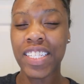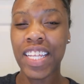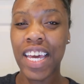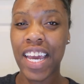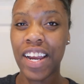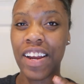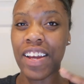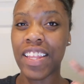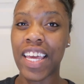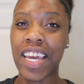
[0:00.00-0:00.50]

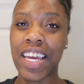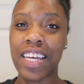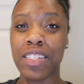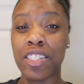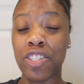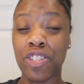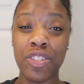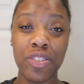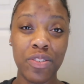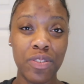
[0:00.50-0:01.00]
there and they get
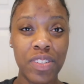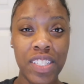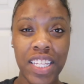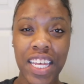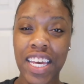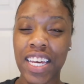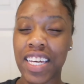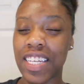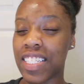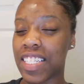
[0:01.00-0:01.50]
to choose
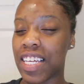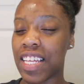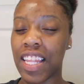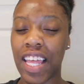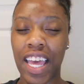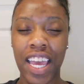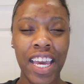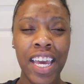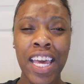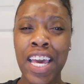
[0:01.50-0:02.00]
things and and
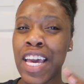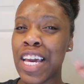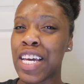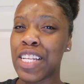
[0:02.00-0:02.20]
like